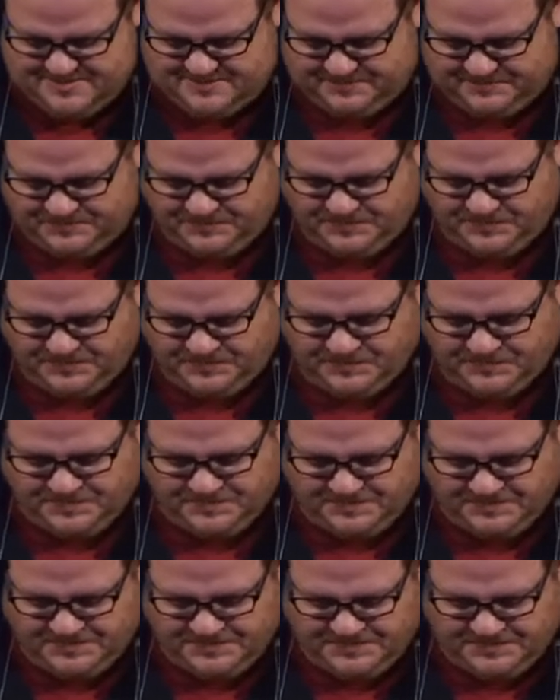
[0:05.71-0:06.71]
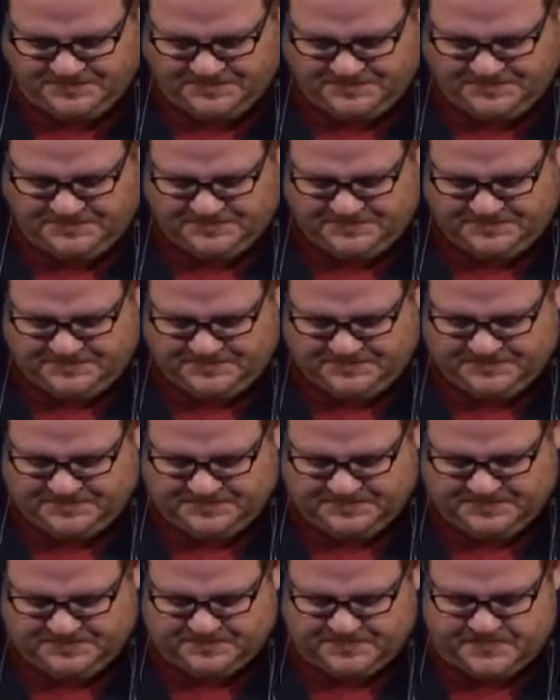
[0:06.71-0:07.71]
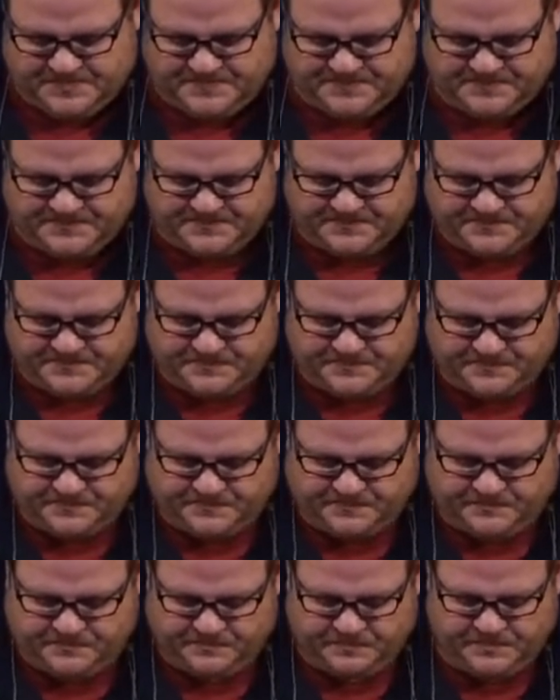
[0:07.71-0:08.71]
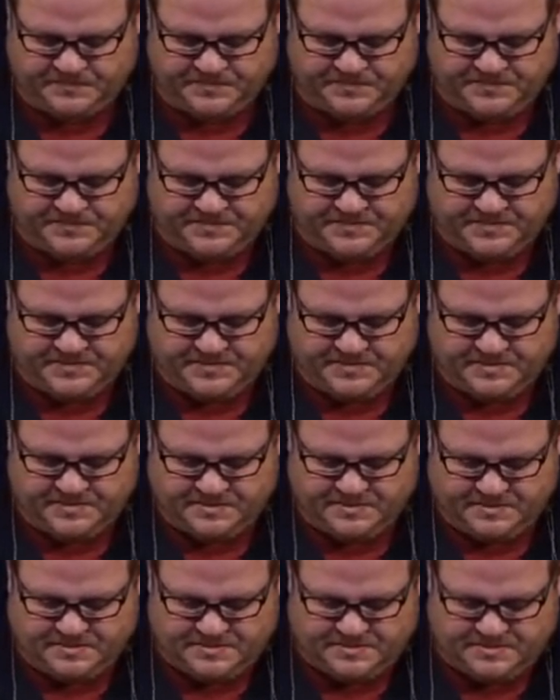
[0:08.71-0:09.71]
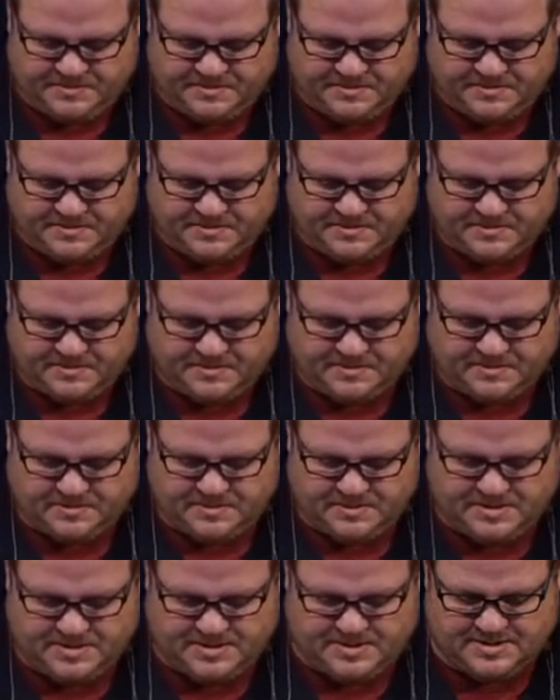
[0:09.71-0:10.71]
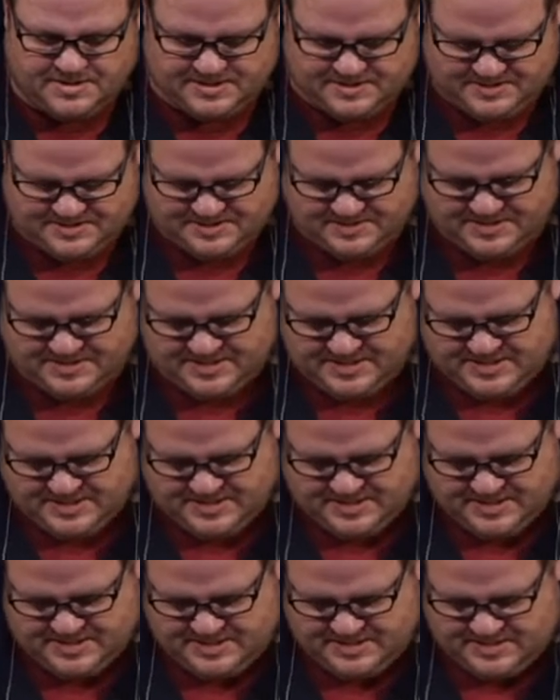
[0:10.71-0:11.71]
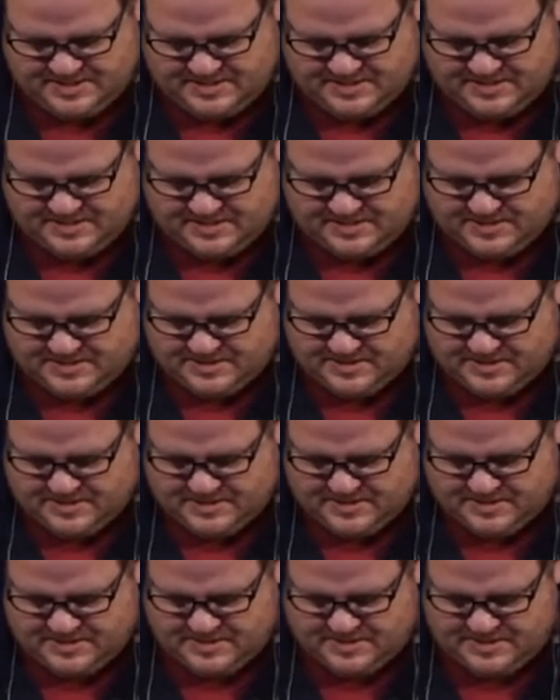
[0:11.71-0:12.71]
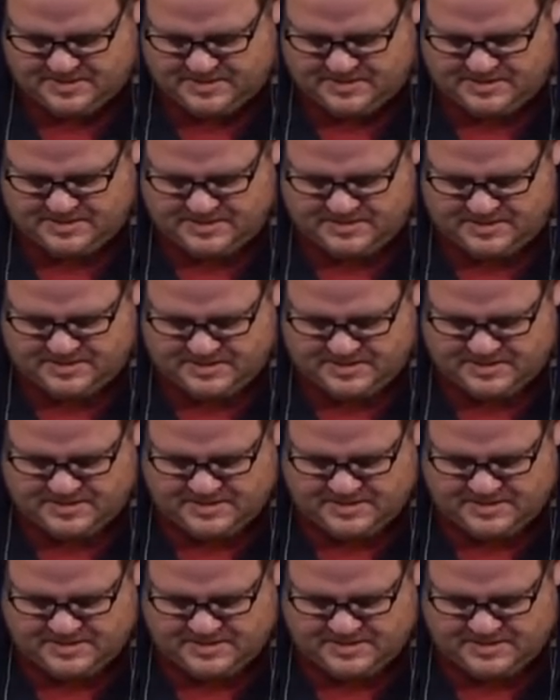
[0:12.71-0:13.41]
No one is speaking in this clip.